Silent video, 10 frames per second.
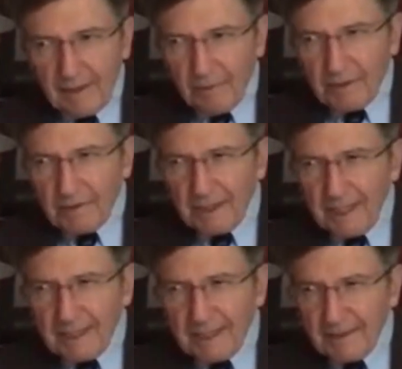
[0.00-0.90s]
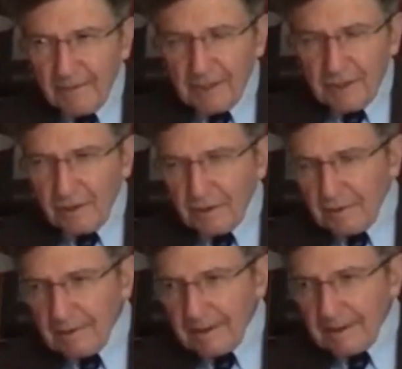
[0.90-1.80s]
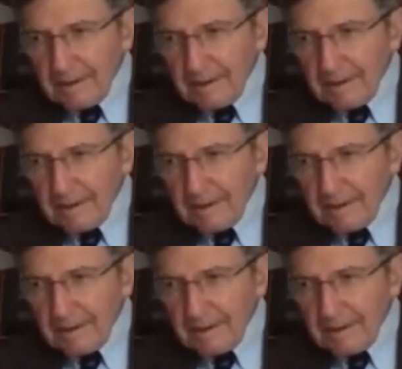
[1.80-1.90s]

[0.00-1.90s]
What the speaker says: what is it, not conventional?